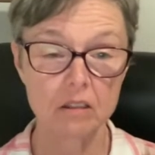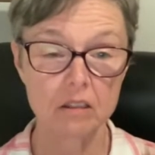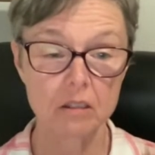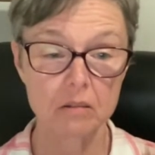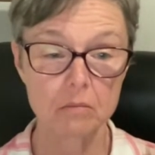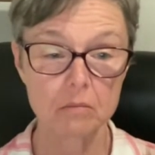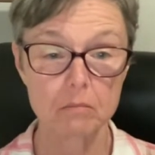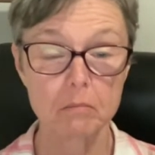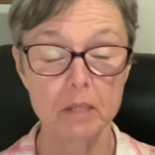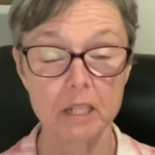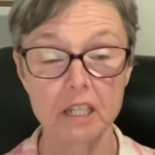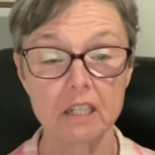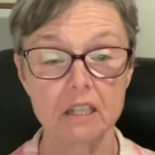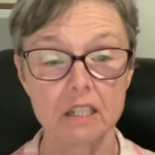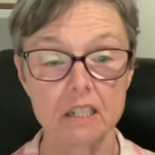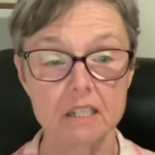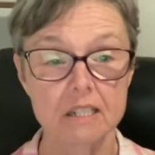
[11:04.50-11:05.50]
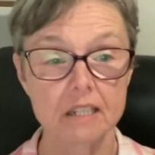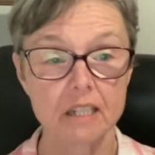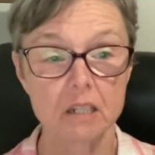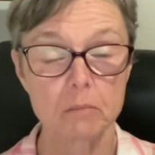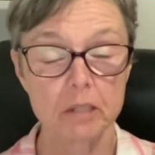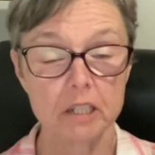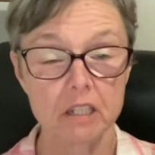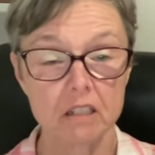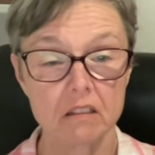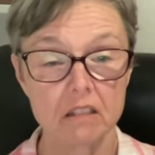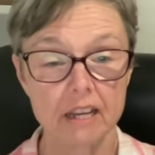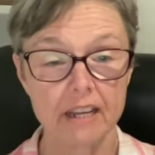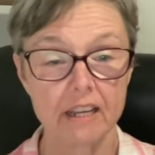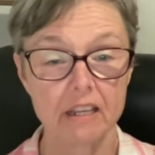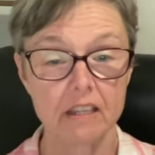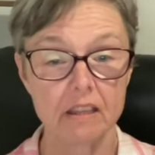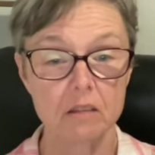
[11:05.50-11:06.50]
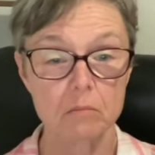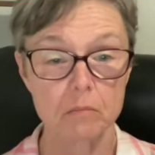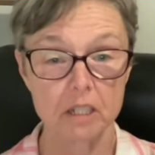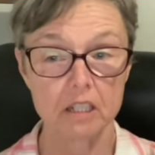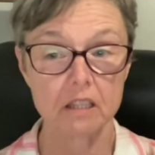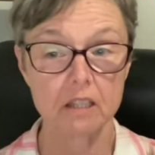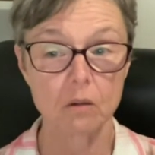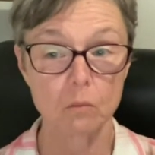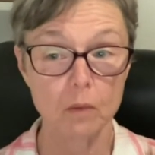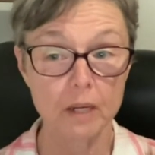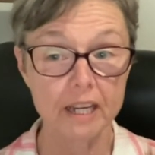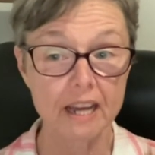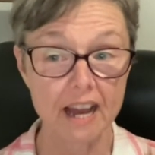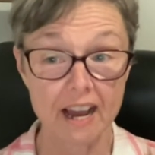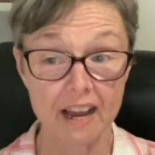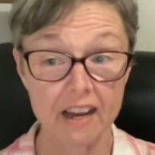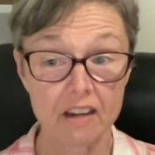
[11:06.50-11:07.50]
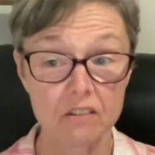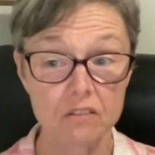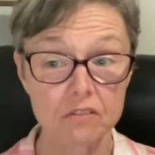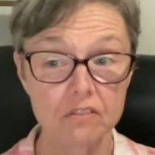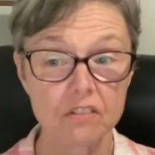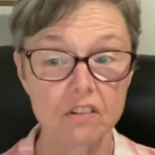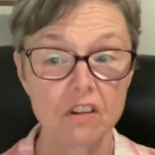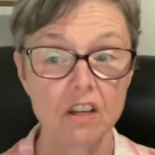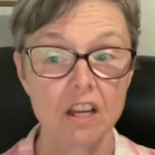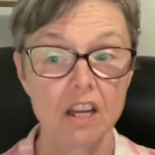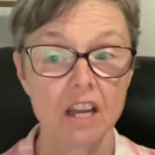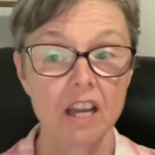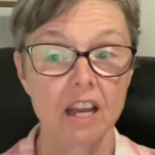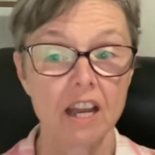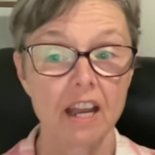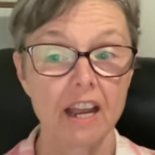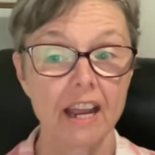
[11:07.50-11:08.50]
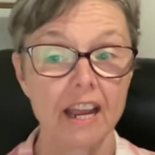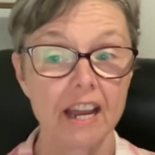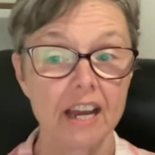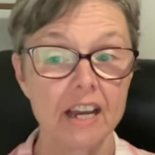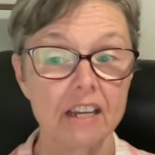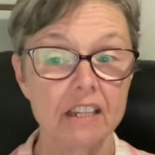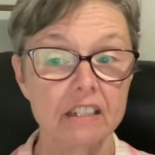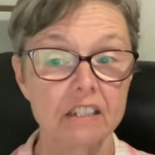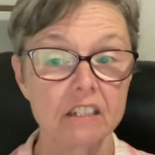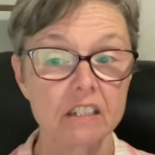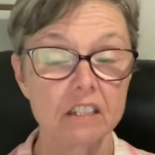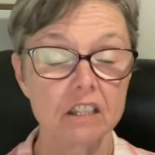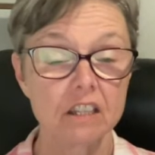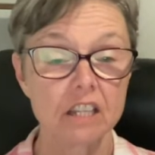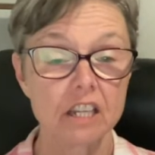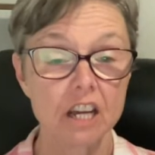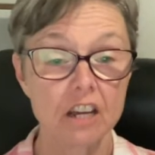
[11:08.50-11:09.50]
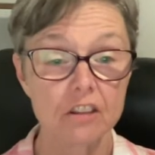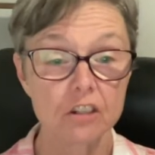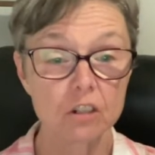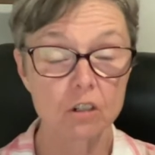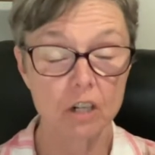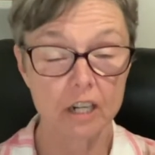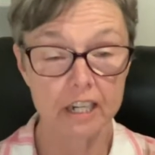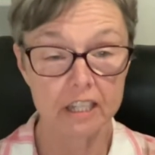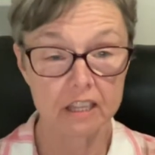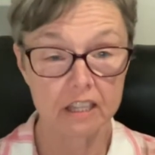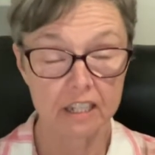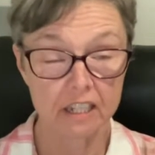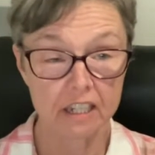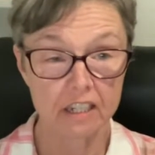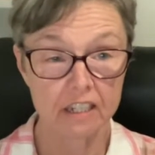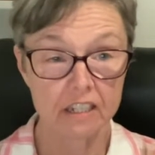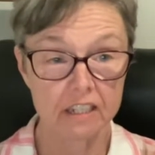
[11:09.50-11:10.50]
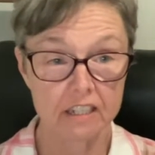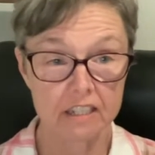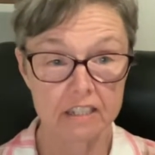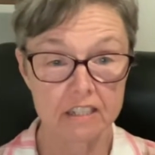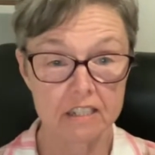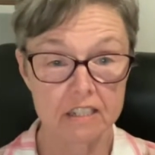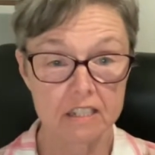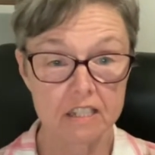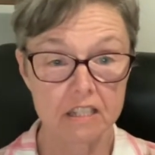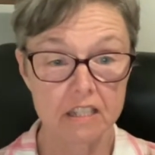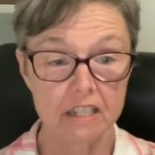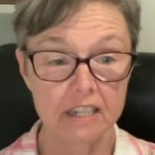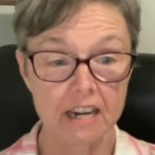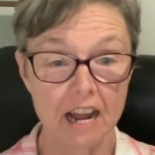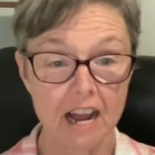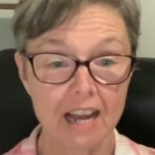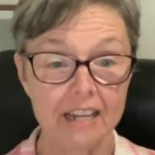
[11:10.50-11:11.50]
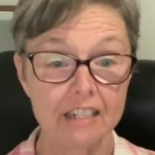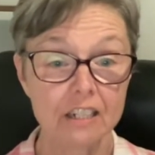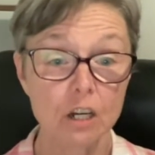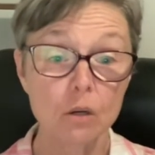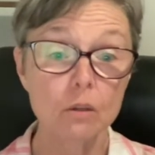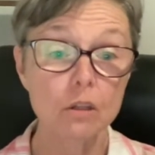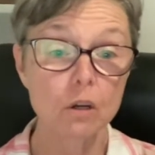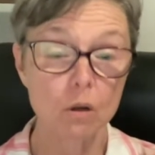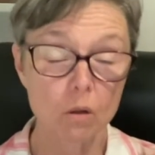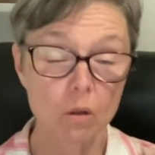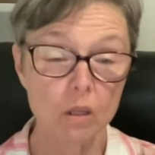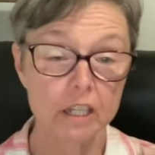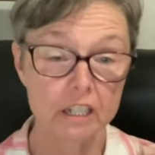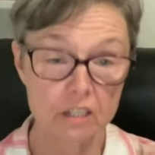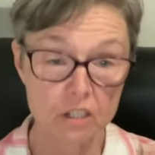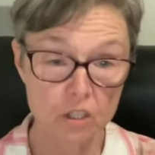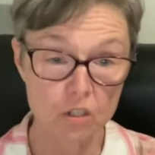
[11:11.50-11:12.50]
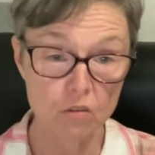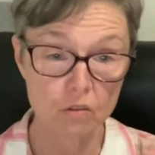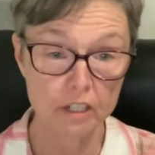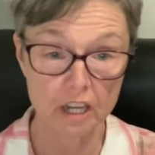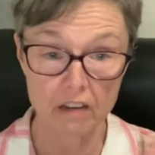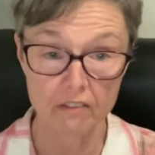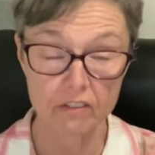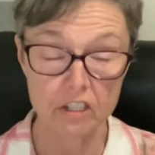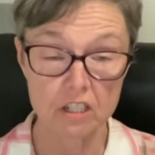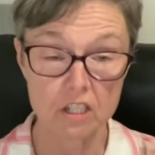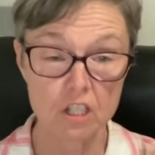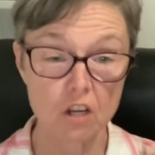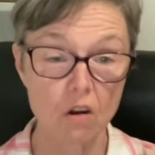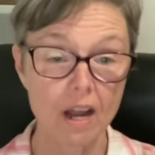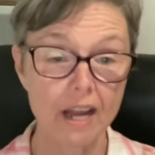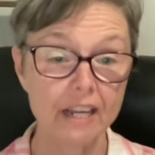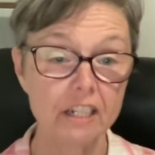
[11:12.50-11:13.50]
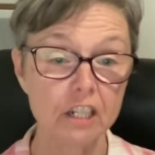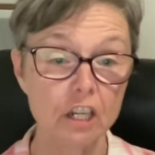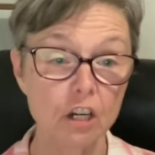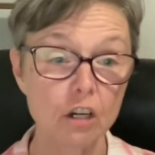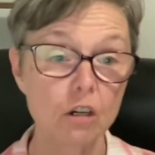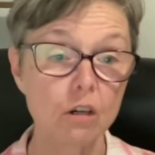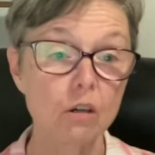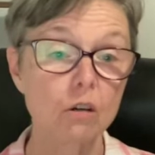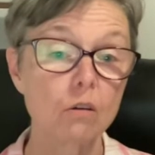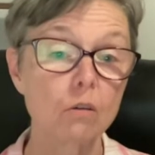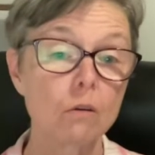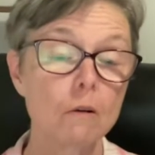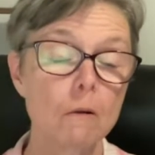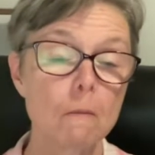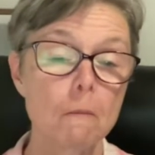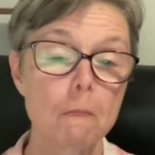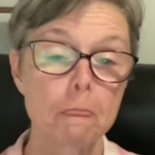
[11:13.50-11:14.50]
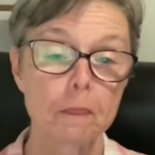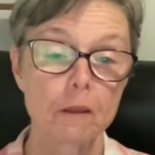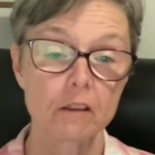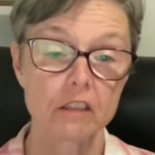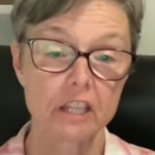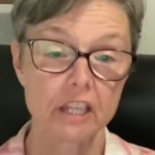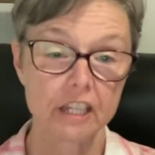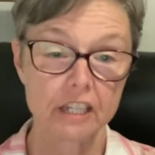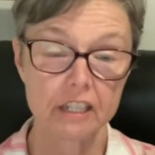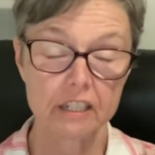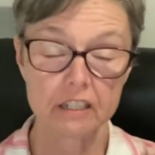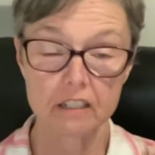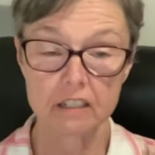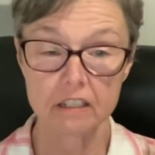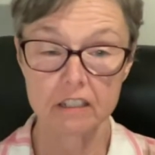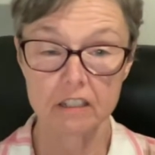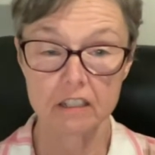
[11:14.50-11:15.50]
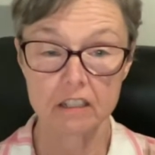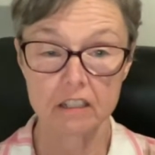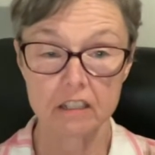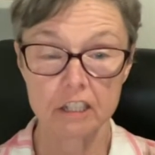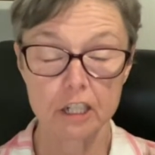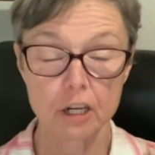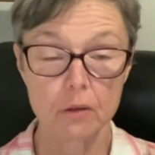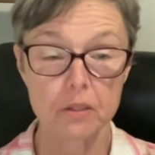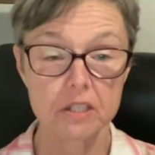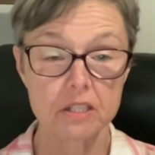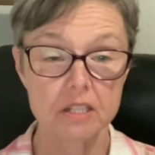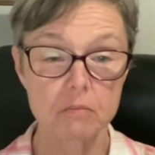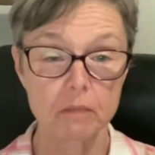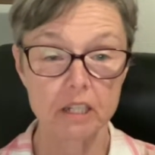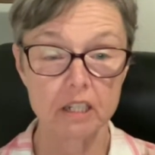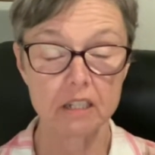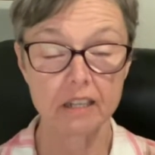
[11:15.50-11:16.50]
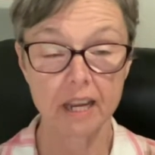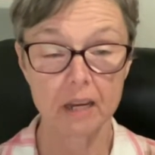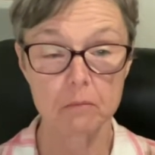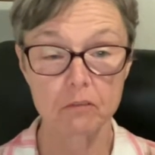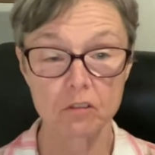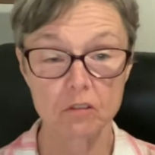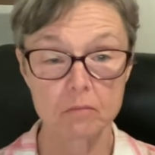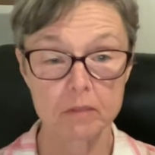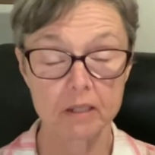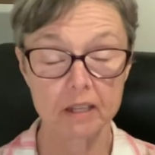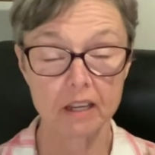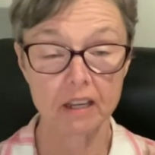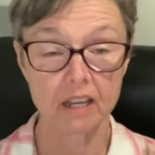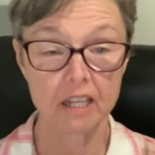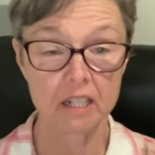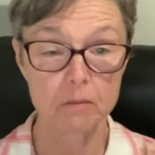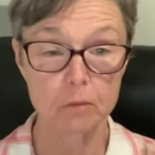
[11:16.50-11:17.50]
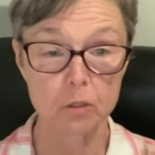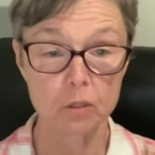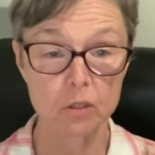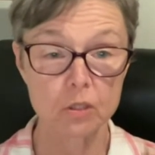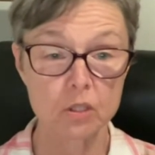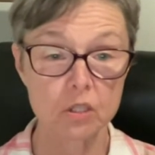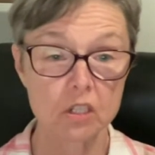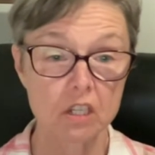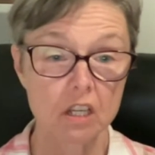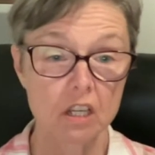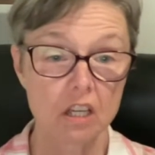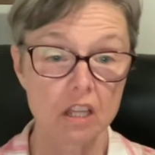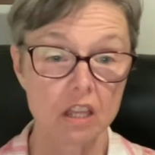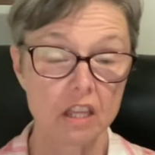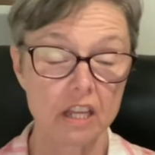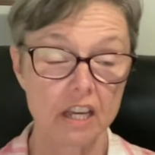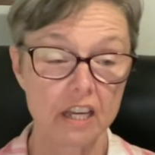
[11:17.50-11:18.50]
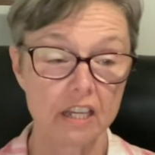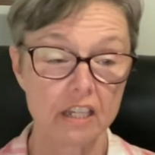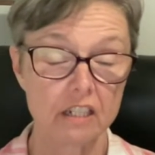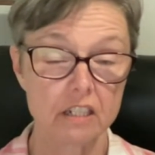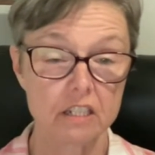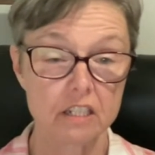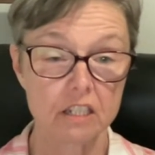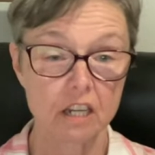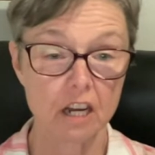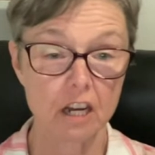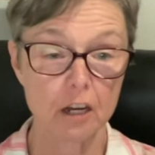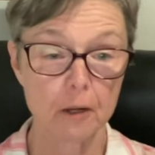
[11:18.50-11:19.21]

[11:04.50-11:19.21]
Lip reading: the meat that is going to be like the meat that we have. And the other great thing is that I know the whole history of it. So I know that, this meat came from animals that